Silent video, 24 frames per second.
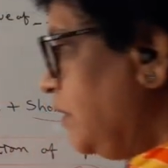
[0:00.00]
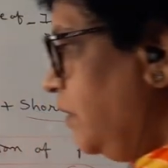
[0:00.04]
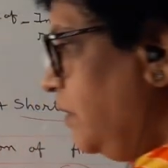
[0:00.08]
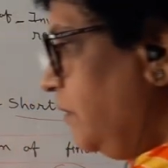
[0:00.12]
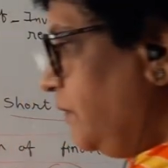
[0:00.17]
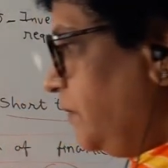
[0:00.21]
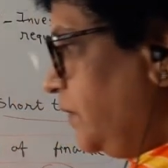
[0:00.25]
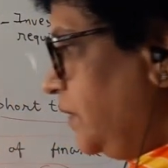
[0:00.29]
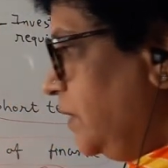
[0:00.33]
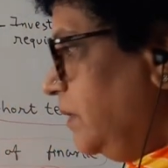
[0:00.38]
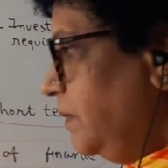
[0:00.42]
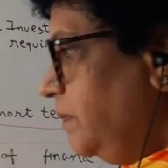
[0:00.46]

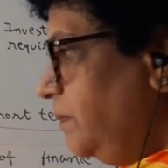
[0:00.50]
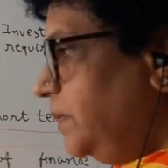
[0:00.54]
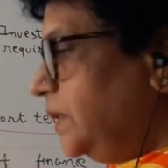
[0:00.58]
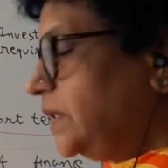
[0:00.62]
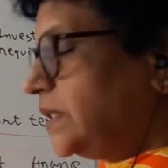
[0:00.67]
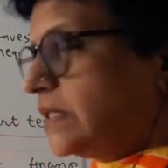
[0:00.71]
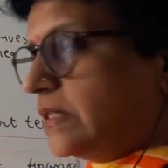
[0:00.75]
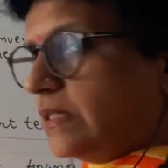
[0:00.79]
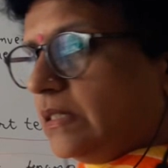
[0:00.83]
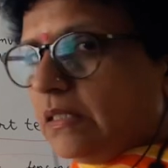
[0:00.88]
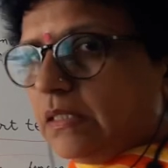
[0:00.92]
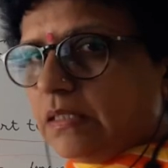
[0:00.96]
of the
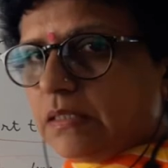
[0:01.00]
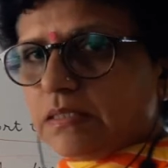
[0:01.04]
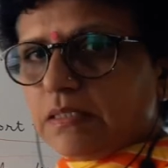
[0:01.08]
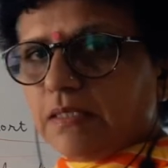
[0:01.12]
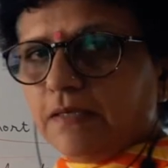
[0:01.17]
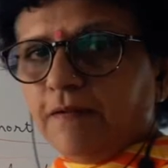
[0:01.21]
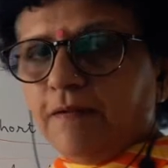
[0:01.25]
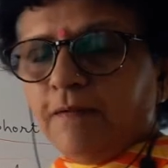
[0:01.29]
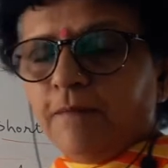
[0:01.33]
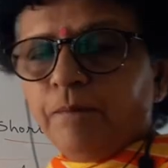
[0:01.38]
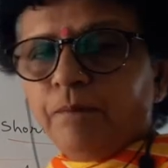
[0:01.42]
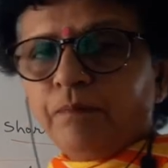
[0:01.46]
business.
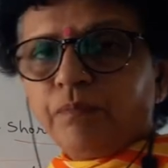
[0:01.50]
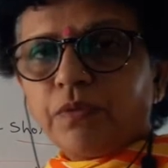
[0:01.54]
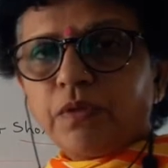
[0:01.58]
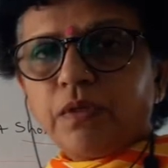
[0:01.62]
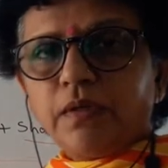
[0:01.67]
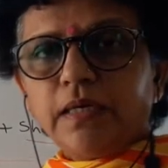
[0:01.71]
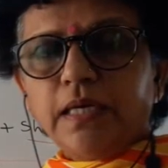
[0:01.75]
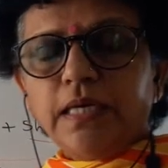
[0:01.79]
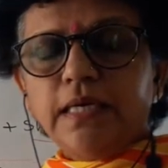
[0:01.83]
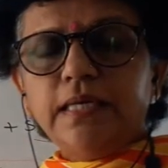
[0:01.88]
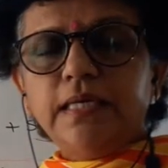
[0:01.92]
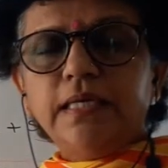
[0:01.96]

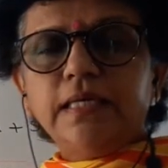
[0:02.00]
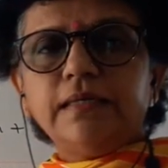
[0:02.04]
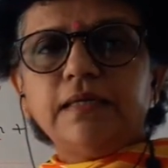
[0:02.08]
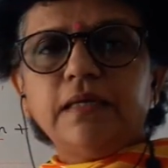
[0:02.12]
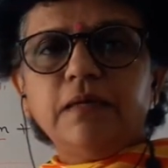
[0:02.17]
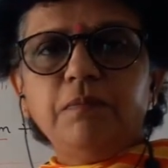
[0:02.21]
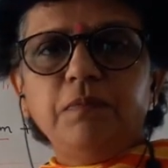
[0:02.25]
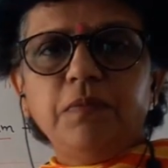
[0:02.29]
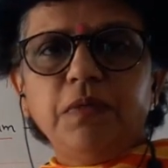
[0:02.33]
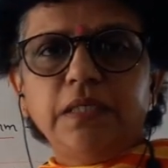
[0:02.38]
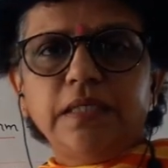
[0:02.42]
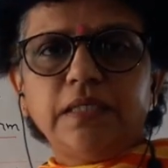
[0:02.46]

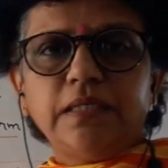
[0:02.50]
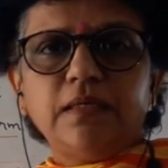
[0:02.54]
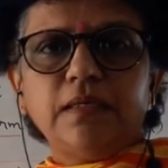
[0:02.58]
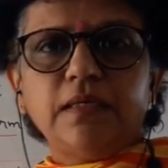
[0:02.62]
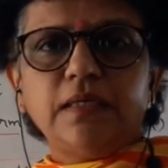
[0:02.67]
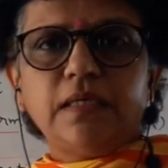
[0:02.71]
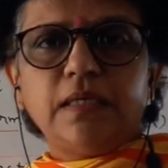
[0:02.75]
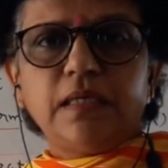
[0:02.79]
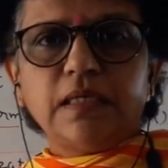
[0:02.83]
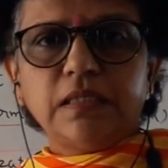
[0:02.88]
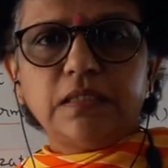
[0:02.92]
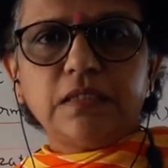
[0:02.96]

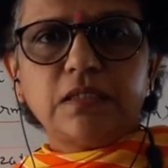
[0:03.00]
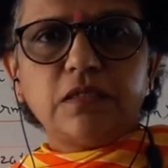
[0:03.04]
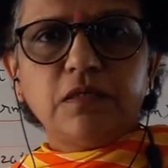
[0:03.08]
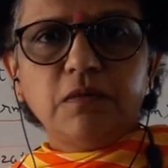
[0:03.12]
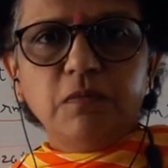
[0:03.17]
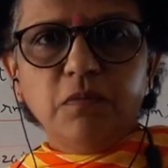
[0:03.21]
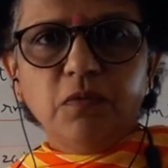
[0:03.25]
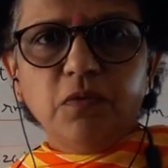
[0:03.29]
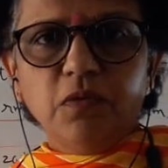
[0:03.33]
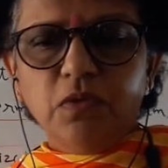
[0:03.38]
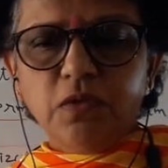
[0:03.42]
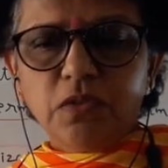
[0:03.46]
Creditability is the
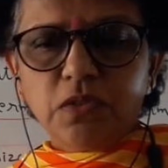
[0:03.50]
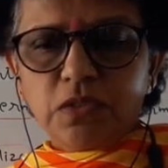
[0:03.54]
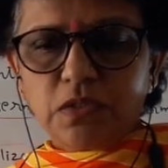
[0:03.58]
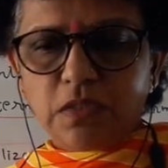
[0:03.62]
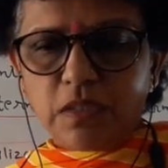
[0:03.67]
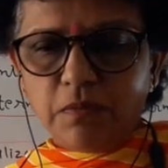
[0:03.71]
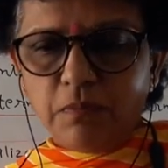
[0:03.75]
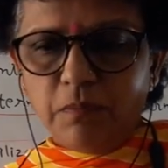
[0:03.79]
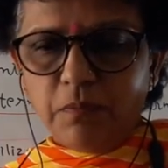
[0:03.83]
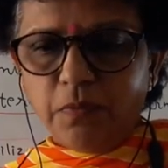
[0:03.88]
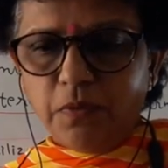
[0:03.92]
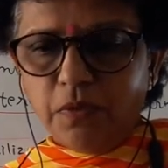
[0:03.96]
most
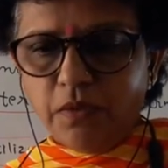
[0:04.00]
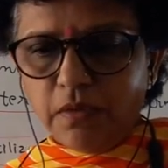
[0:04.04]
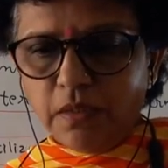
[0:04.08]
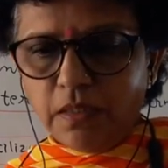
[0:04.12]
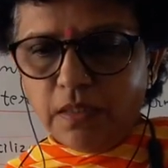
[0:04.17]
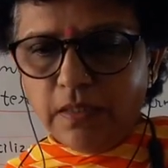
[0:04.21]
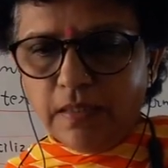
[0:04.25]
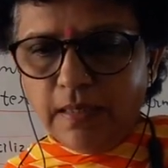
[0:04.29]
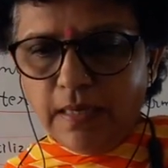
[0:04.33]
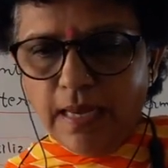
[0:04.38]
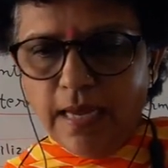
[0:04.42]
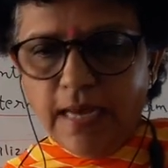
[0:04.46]

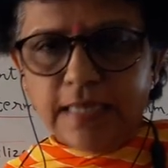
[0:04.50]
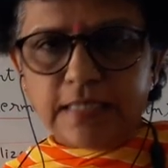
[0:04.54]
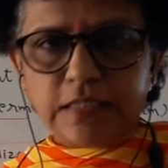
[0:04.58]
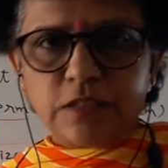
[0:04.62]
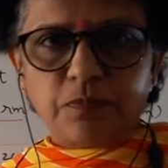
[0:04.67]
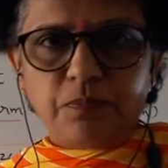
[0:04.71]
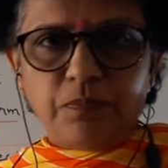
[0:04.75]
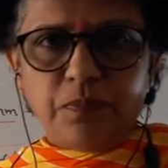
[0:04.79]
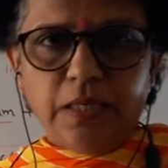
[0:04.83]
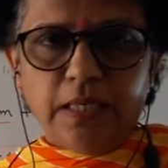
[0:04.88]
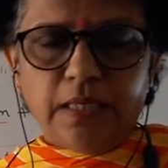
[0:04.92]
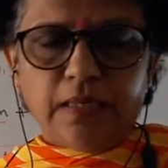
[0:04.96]
important
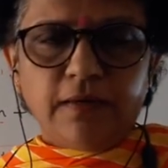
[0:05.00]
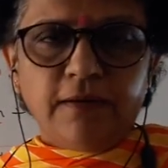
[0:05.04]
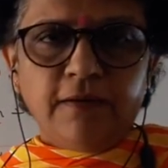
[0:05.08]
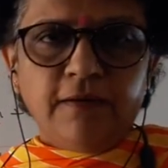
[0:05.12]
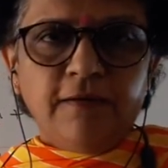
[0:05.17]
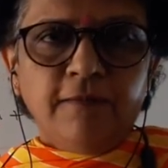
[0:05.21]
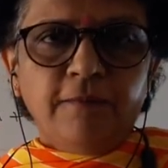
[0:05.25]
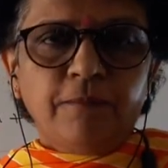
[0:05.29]
aspect.